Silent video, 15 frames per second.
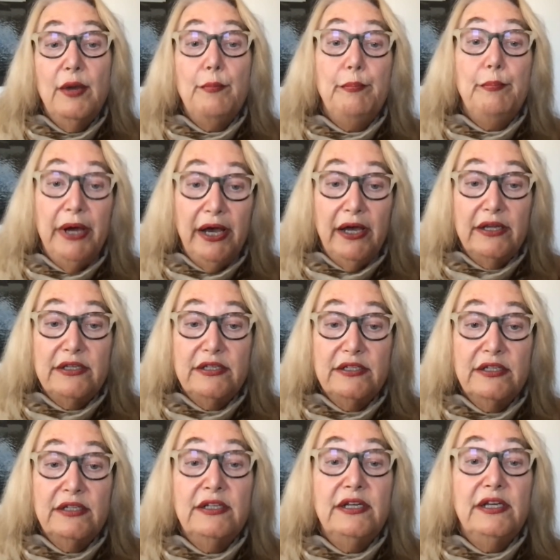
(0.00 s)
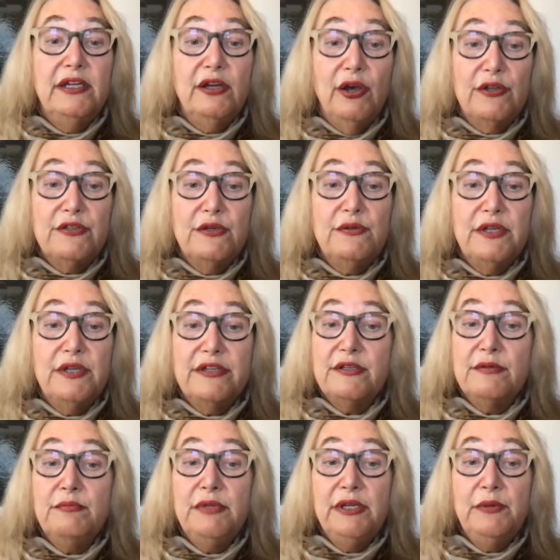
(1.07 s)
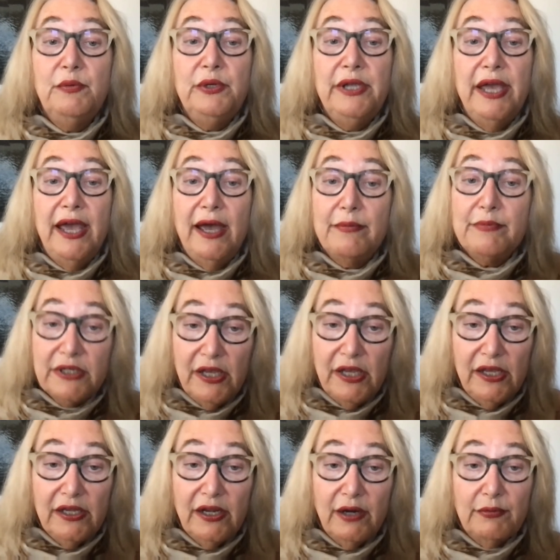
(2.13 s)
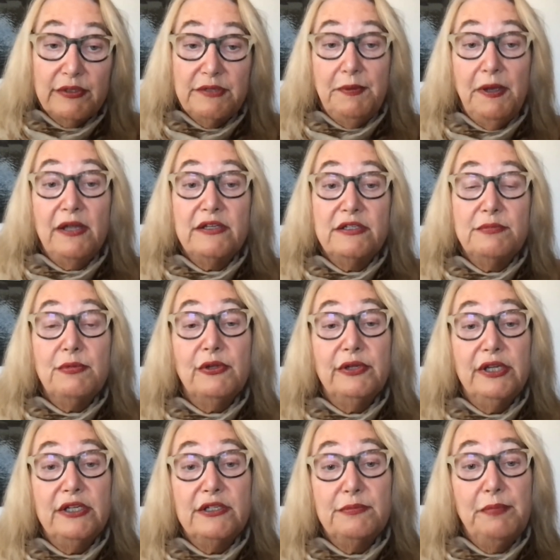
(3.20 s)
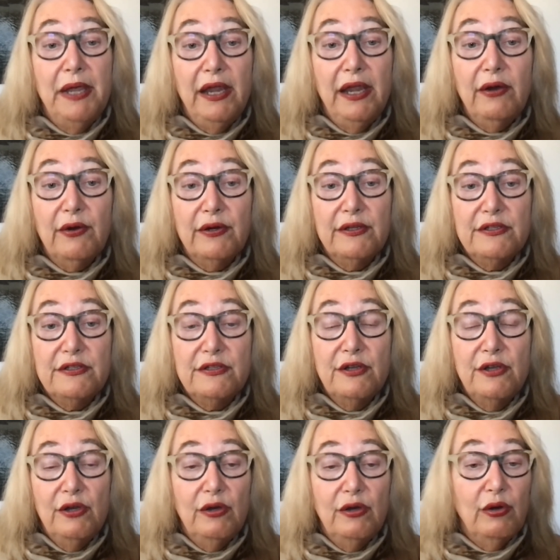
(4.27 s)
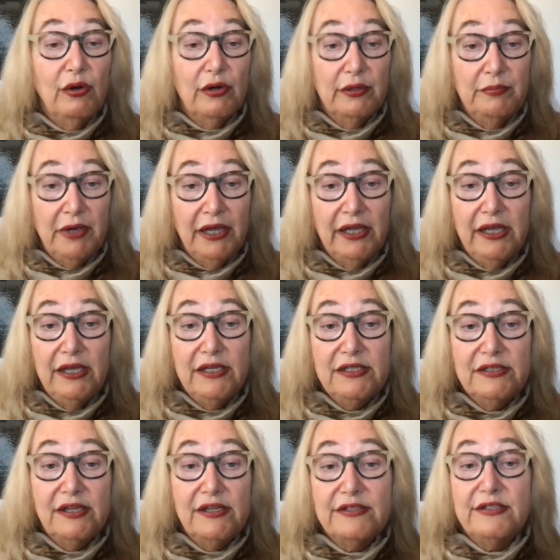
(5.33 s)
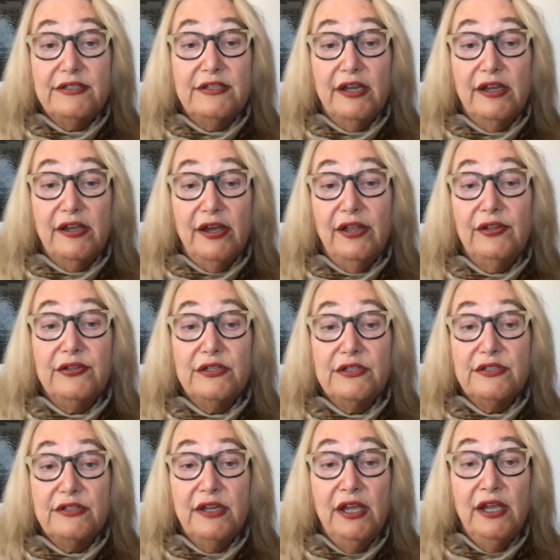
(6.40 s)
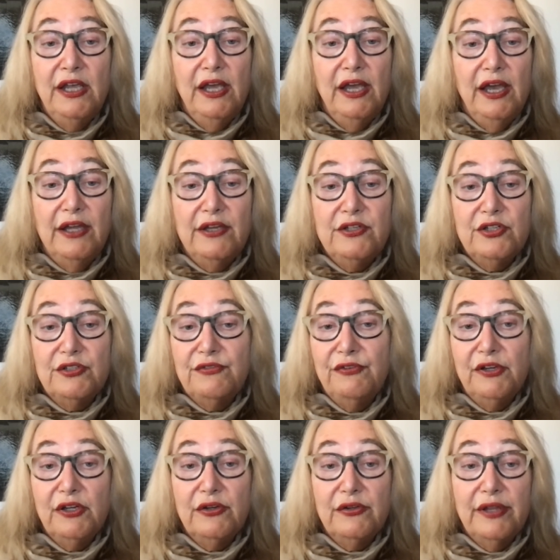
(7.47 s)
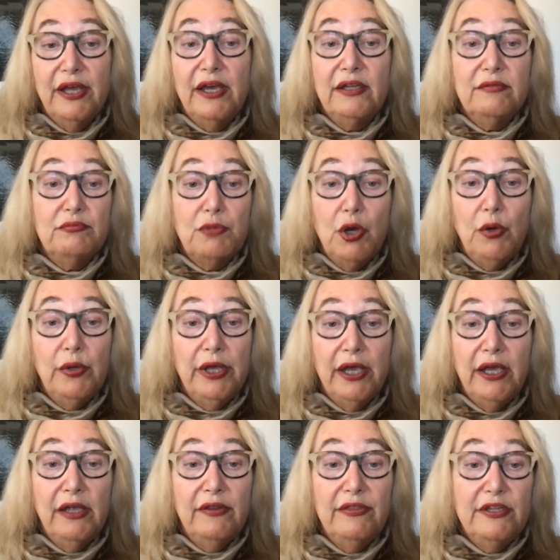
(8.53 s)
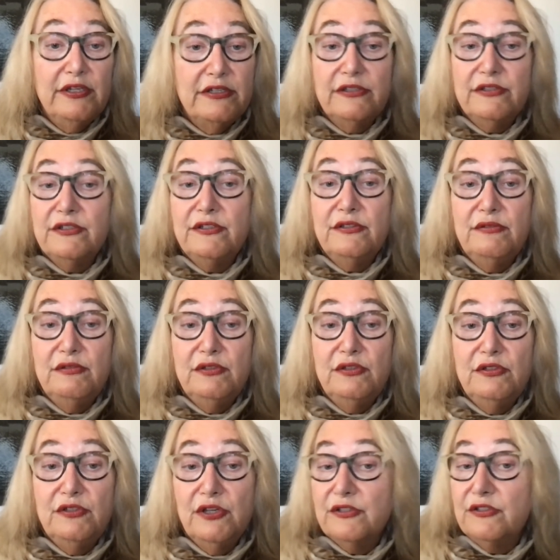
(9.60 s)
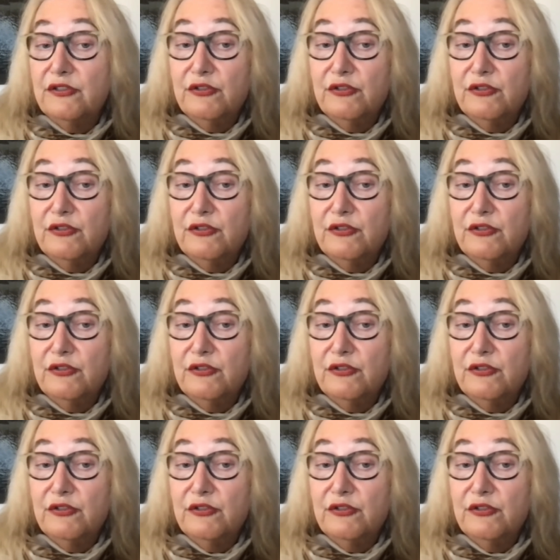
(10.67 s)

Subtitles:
But it also doesn't mean we abdicate our responsibility as parents, or in my case, as a psychologist, and just figure that, okay, this is just